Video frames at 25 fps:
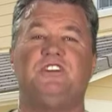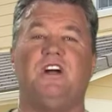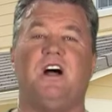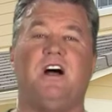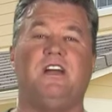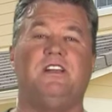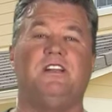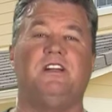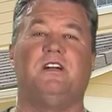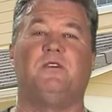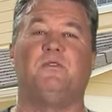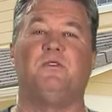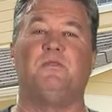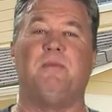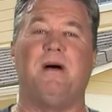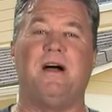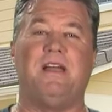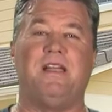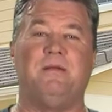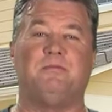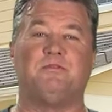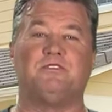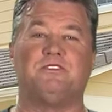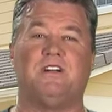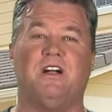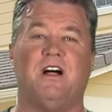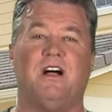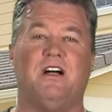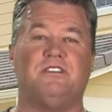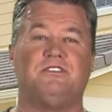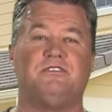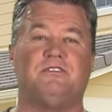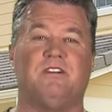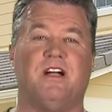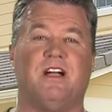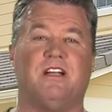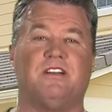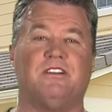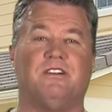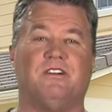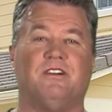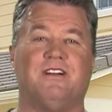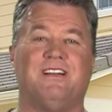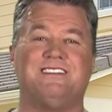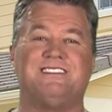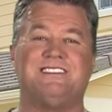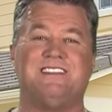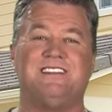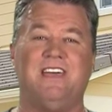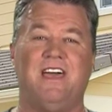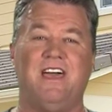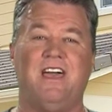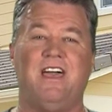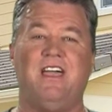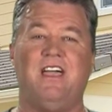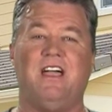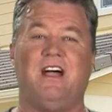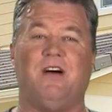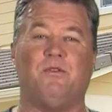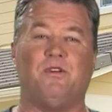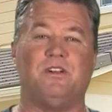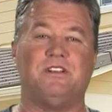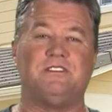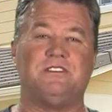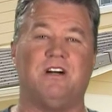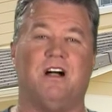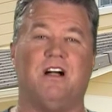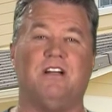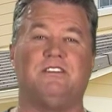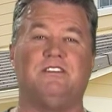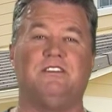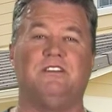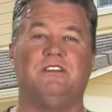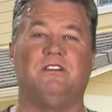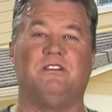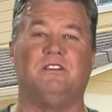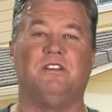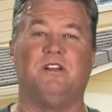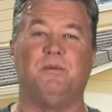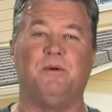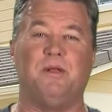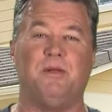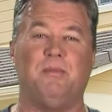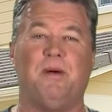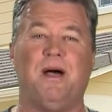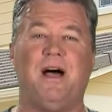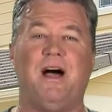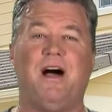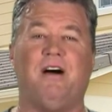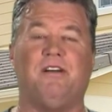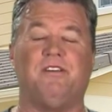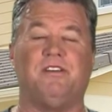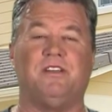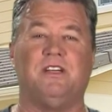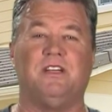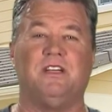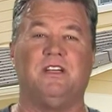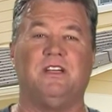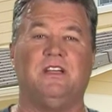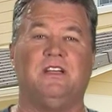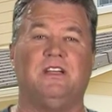is John here with My Neighbor's Contractor, and today I want to talk to you a little bit about